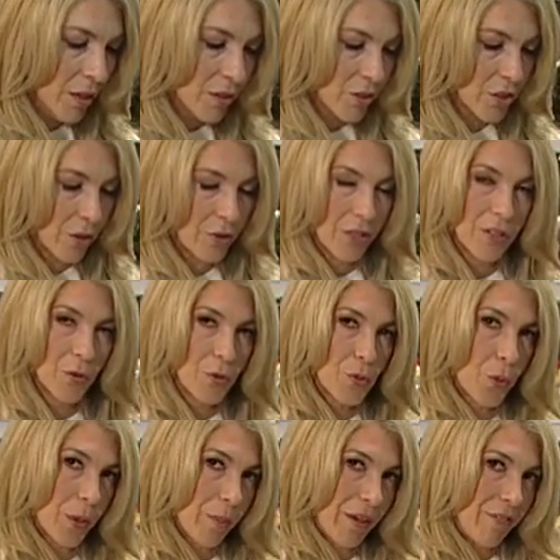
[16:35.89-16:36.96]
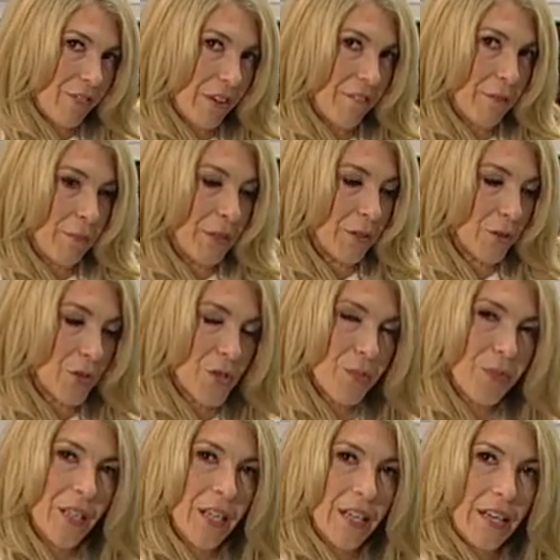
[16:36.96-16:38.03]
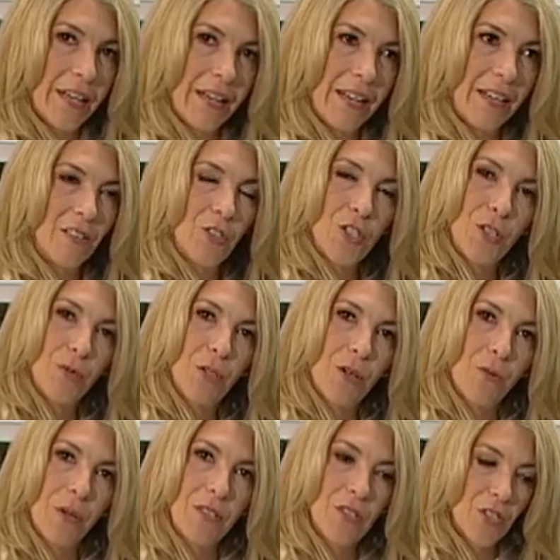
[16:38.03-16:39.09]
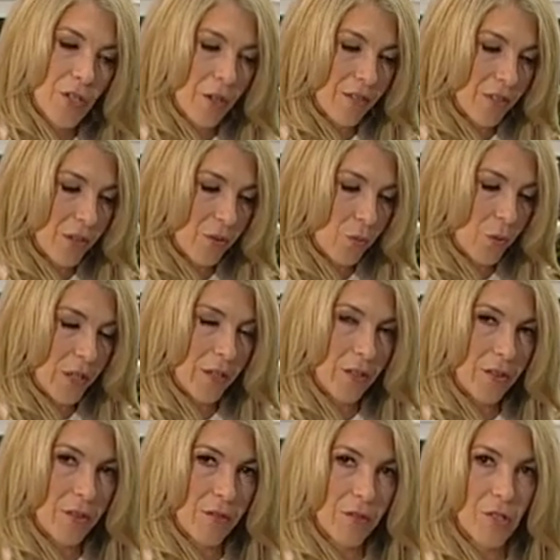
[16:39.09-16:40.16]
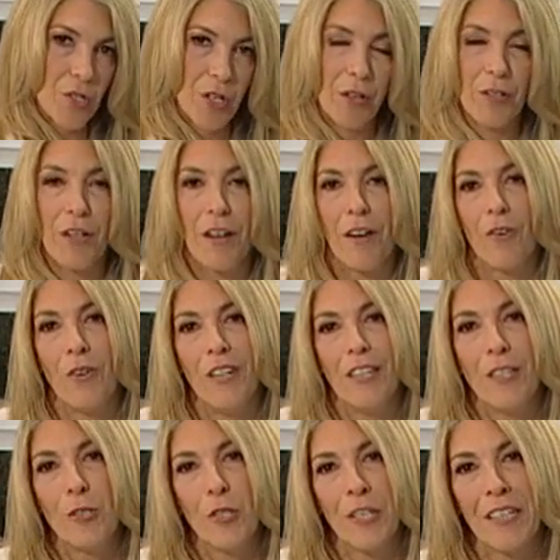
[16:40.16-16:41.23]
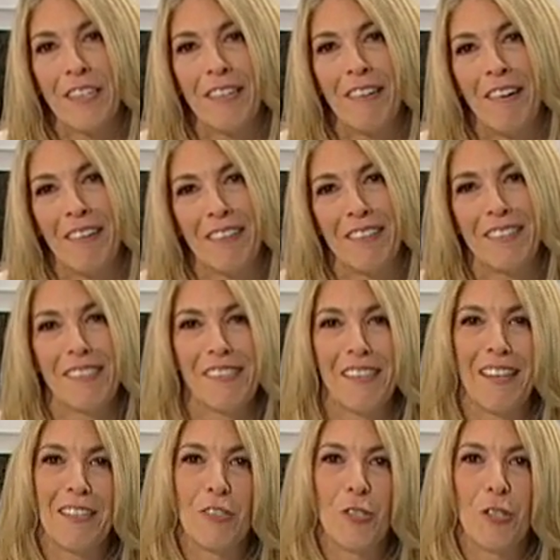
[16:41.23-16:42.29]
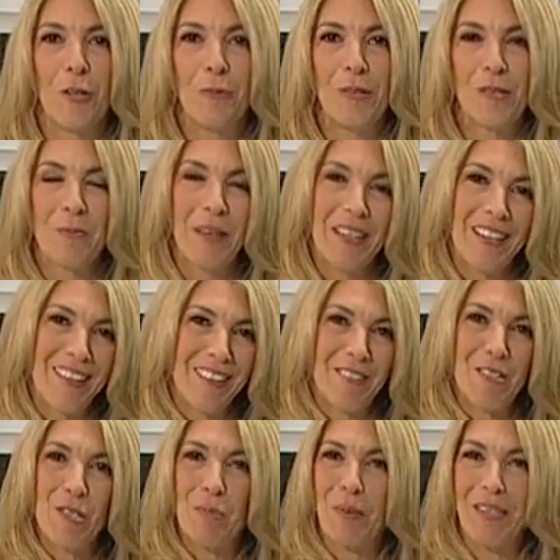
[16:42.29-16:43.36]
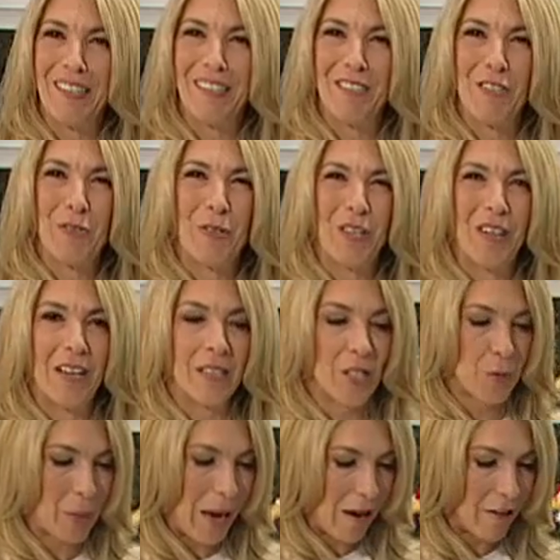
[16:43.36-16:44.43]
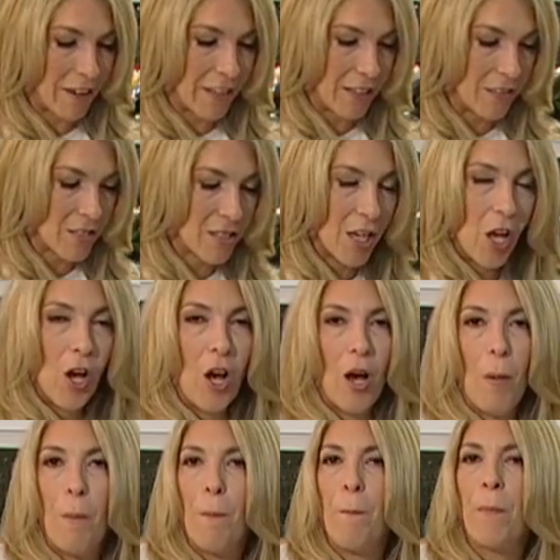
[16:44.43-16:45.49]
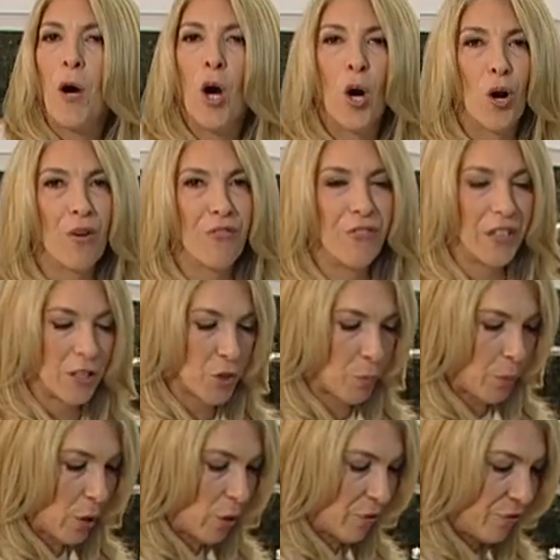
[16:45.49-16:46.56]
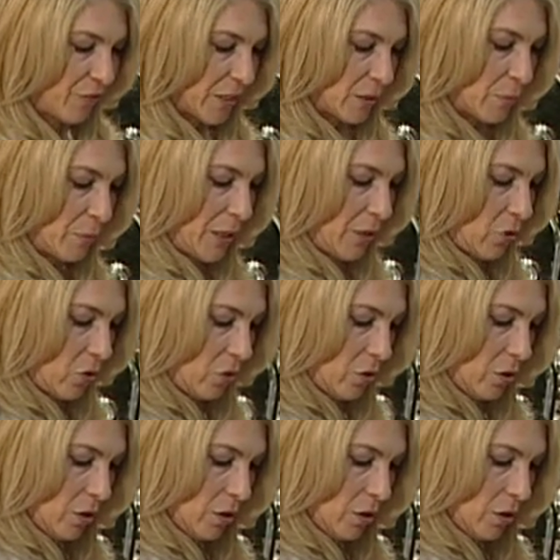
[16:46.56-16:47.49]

So this was one of my favorite meals, and she would always serve it with the risotto, chicken cutlets, and she always made either spinach or asparagus. Perfect, perfect meal.